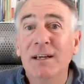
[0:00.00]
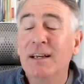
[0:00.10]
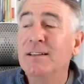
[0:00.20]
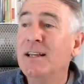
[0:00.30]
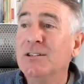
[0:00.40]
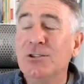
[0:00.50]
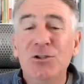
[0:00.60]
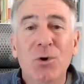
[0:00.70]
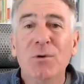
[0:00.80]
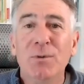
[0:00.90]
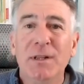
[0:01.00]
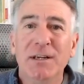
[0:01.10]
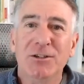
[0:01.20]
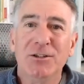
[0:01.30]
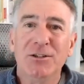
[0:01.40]
and they enjoy
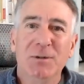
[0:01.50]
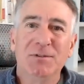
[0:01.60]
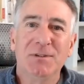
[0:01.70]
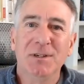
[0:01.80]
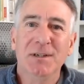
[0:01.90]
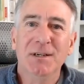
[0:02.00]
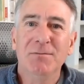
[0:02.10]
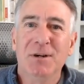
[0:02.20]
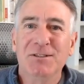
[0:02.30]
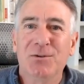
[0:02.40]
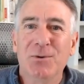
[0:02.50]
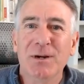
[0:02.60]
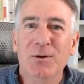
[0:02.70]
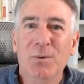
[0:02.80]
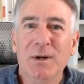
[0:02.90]
relationships in much
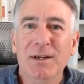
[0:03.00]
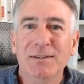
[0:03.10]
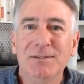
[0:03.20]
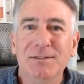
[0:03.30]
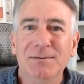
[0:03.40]
greater ways.